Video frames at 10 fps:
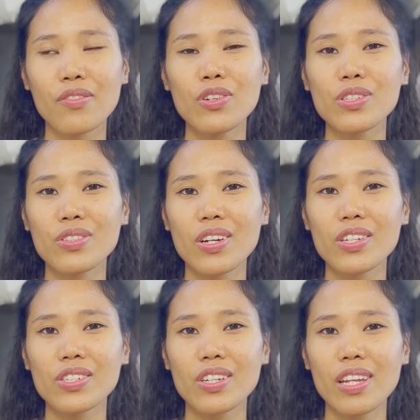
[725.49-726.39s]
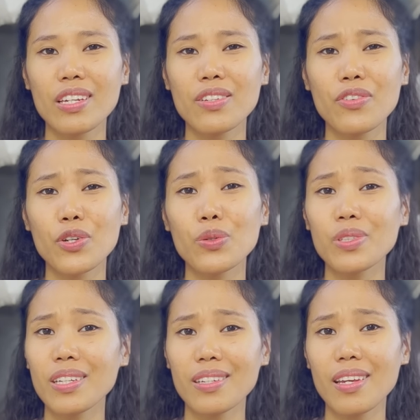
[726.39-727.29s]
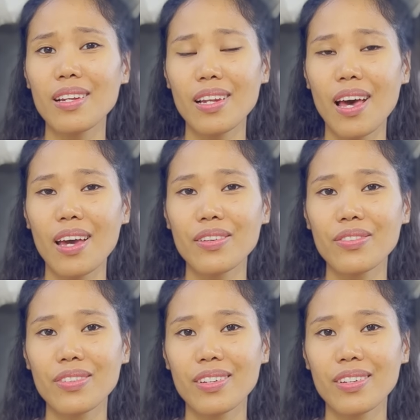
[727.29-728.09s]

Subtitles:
frustration and difficulty in daily life.